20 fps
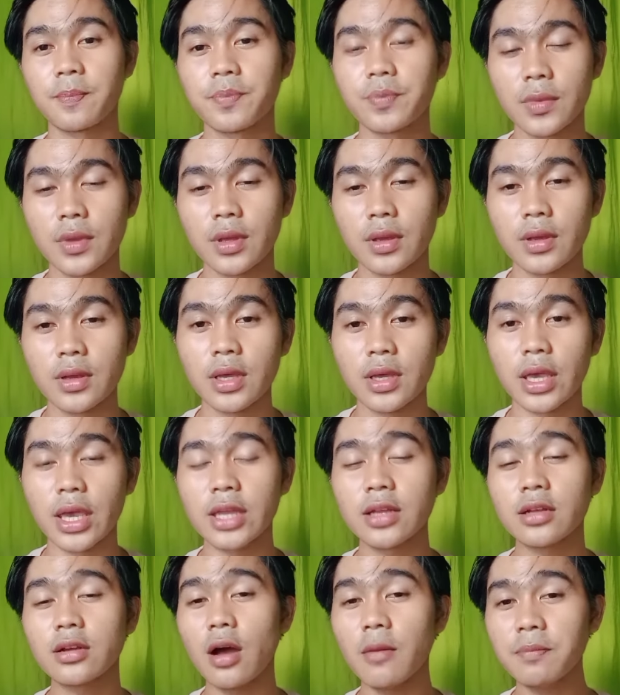In
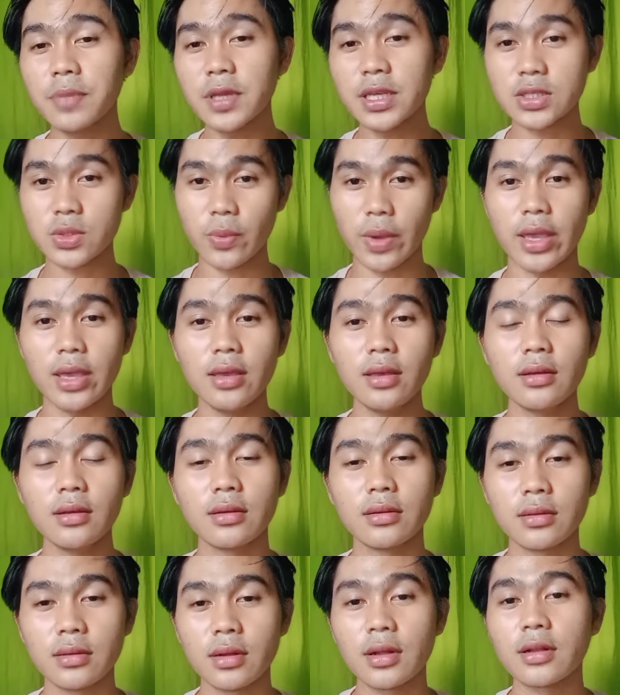complex way,
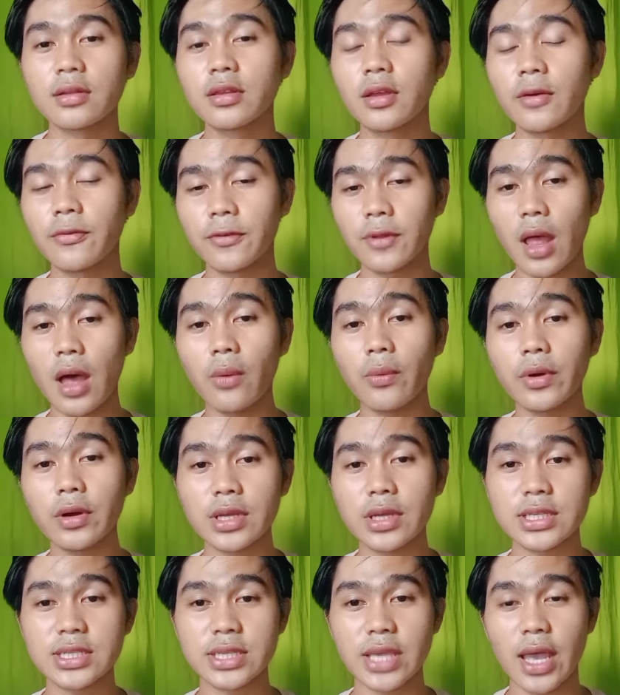the flower is
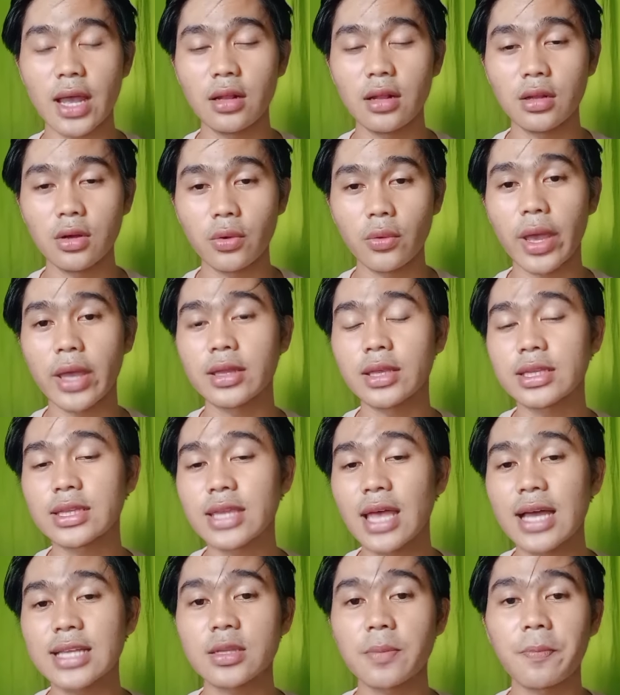yellow and it has a
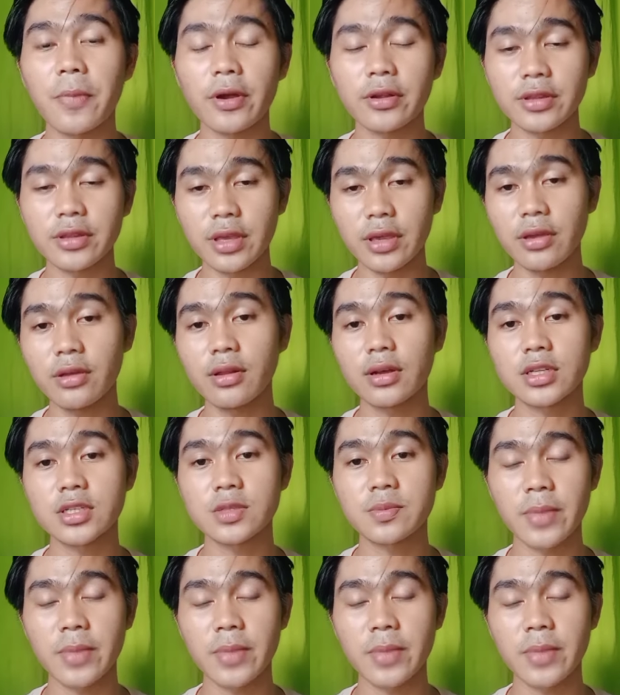particular smell.